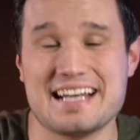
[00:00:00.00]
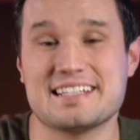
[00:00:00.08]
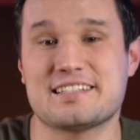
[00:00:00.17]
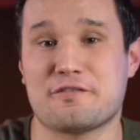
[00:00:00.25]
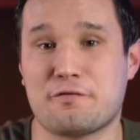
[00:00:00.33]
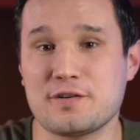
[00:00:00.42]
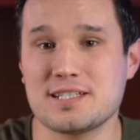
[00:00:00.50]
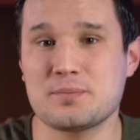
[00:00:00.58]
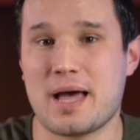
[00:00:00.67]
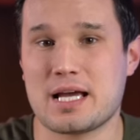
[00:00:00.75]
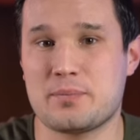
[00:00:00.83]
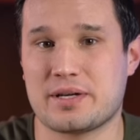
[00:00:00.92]
and it's the first
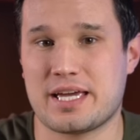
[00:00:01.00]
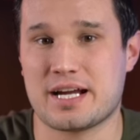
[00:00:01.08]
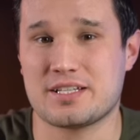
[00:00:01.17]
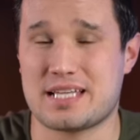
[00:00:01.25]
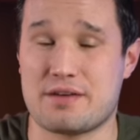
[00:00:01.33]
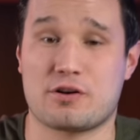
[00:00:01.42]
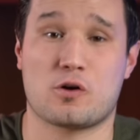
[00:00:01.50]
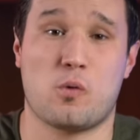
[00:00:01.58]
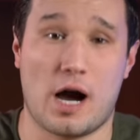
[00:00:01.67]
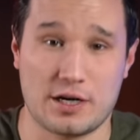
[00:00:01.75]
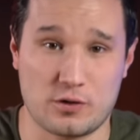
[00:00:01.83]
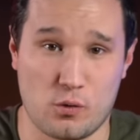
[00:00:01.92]
MacBook Air to have a
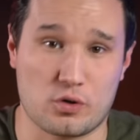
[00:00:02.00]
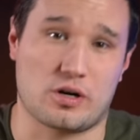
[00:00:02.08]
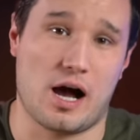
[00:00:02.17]
quad-core